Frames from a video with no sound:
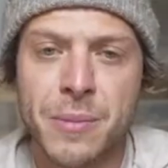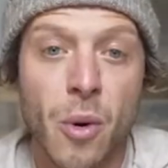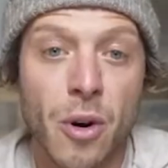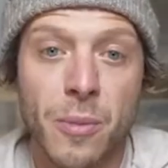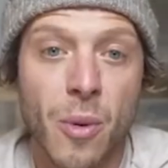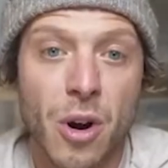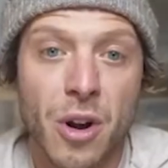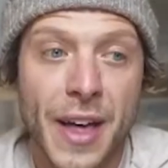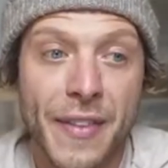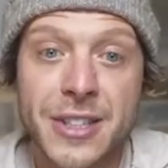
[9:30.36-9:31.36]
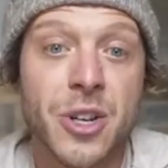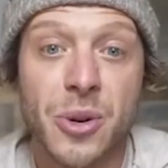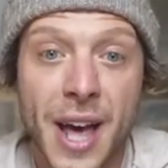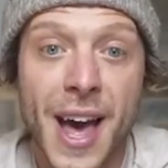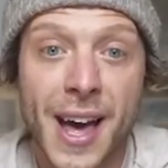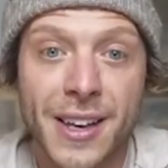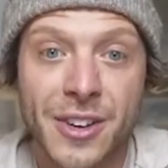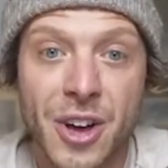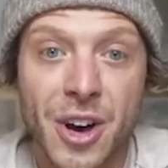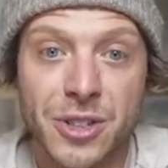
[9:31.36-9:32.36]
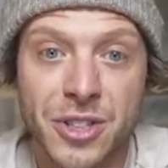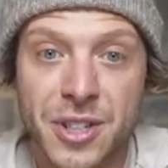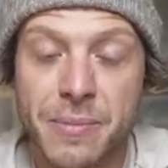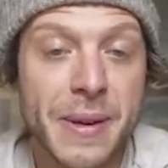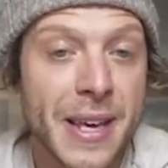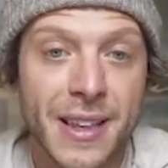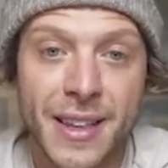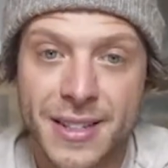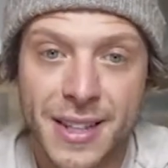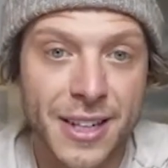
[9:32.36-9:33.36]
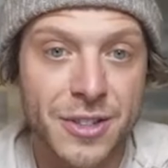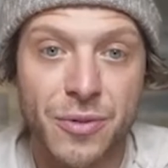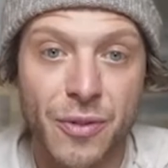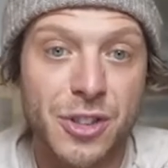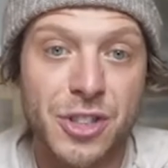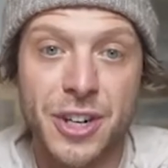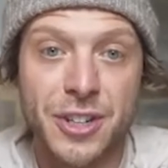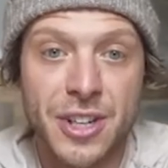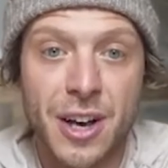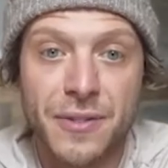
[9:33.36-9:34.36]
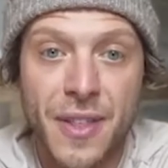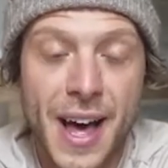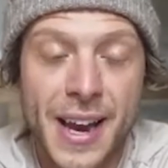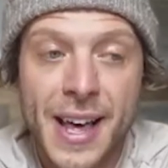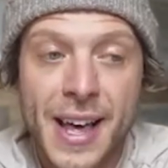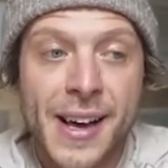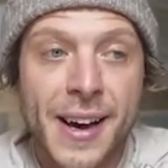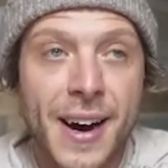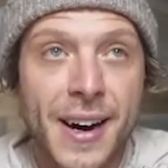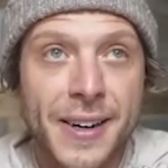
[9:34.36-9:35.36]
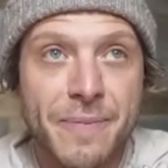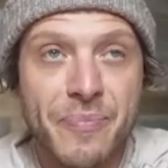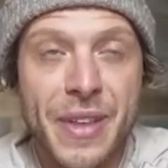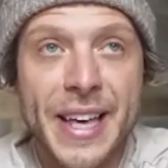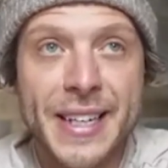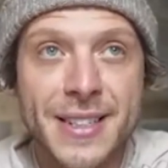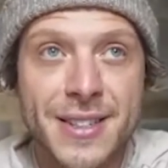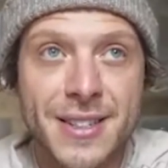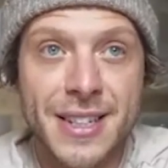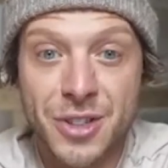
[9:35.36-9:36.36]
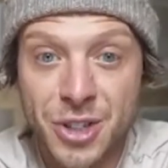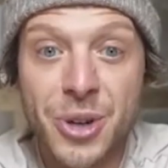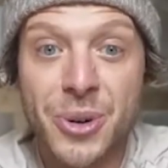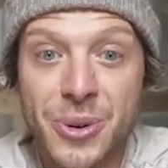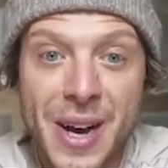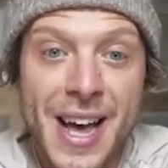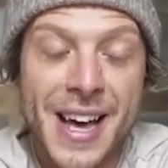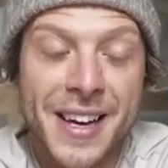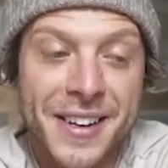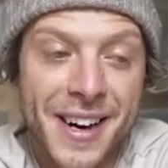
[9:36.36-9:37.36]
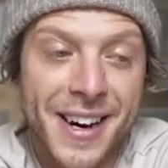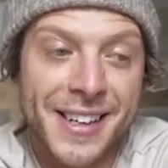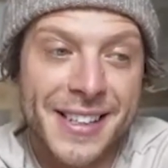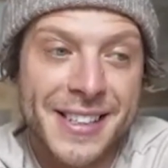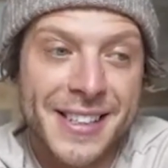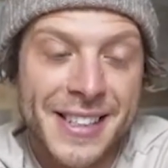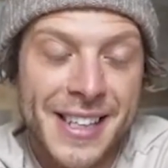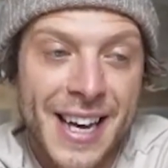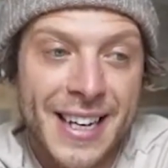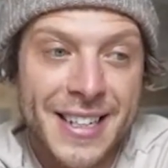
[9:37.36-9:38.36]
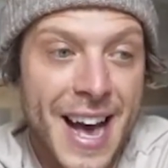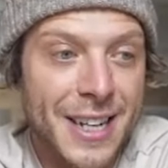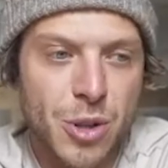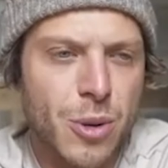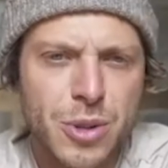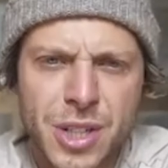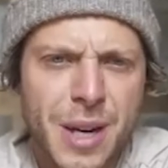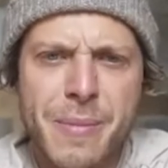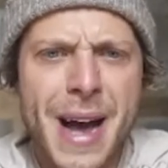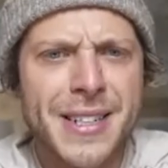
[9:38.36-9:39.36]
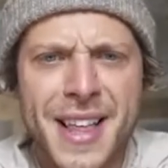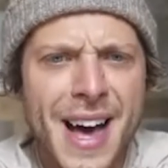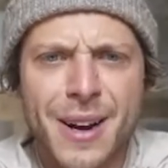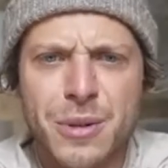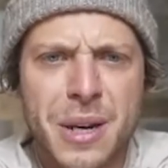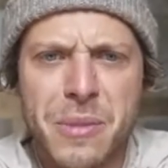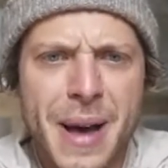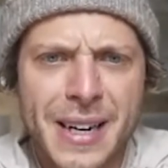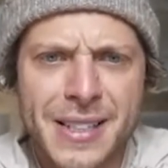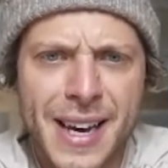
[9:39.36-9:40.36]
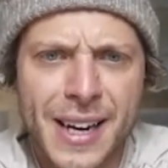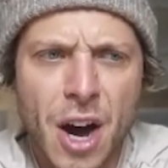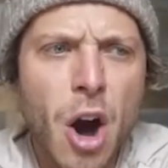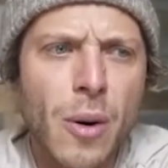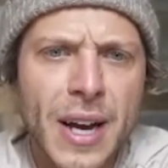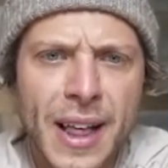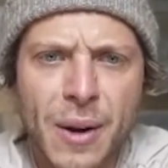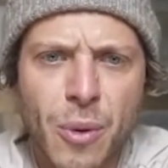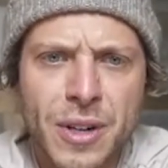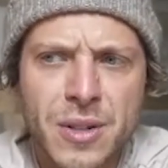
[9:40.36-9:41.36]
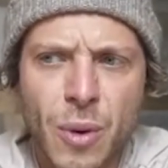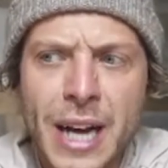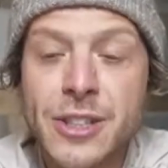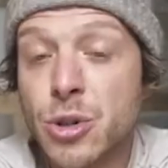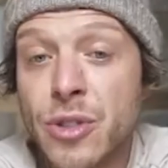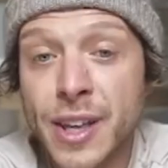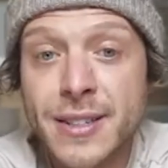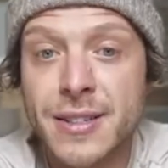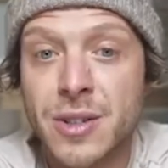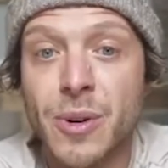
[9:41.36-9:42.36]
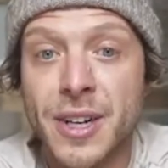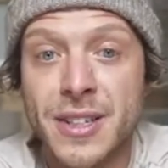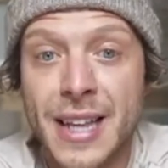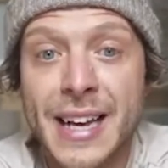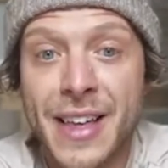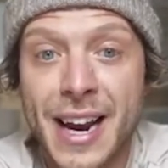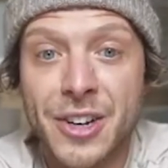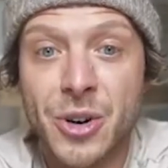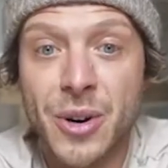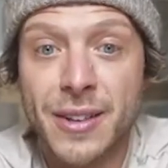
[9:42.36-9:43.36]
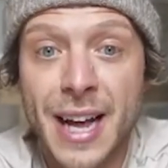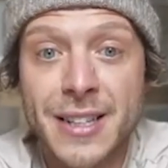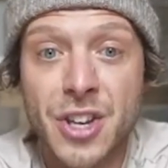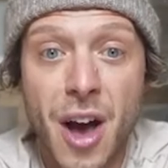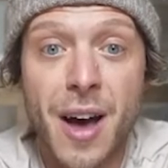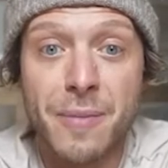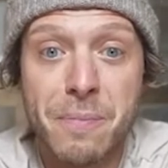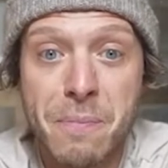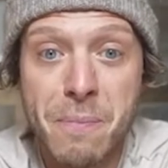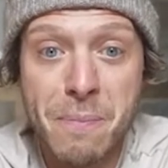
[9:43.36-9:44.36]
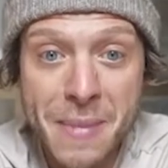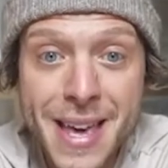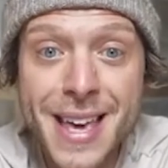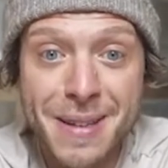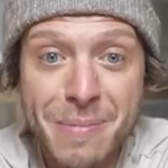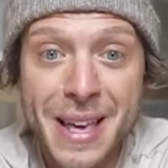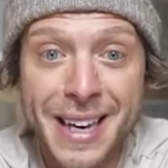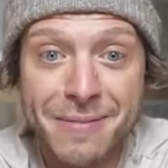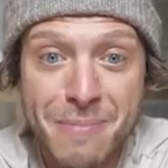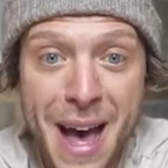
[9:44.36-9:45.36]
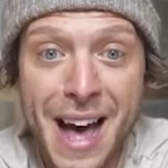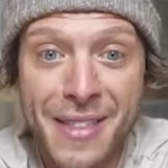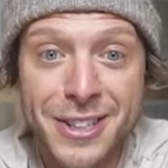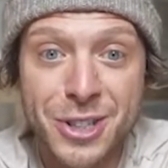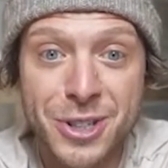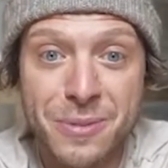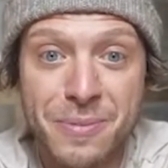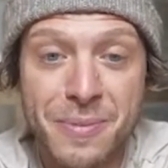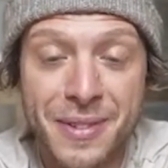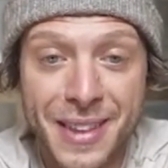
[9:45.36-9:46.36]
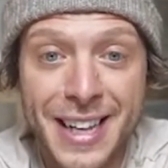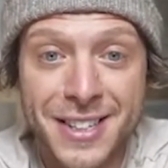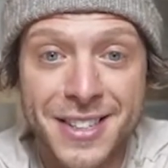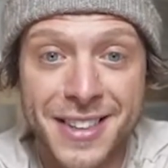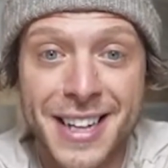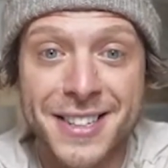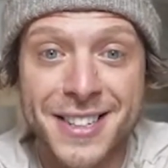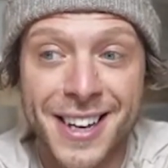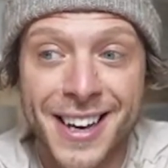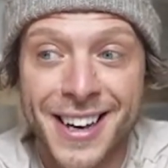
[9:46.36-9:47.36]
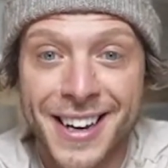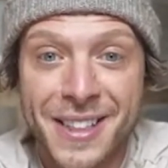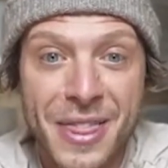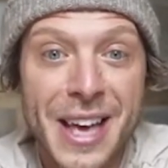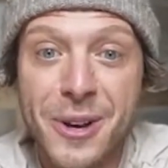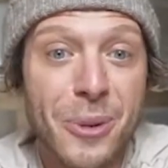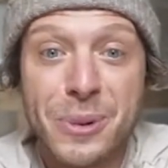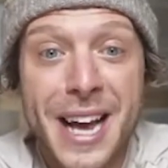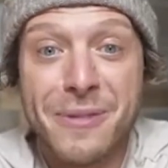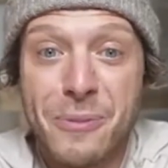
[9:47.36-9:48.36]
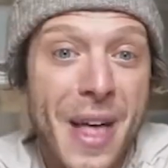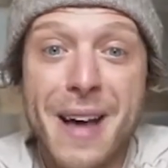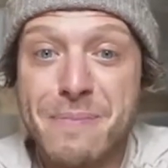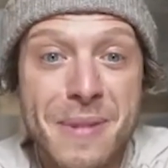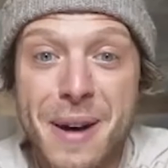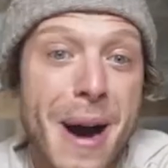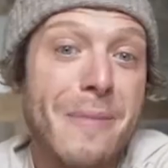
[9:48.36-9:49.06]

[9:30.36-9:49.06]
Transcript: more and more that that's okay, you know, just to be this like version of yourself that um, is is you. And uh, yeah, so it was just coming back to that. It was coming back to like, oh, like when when I do this and someone doesn't like that, I do it. That's not me being bad. That's just that's that's they don't like that about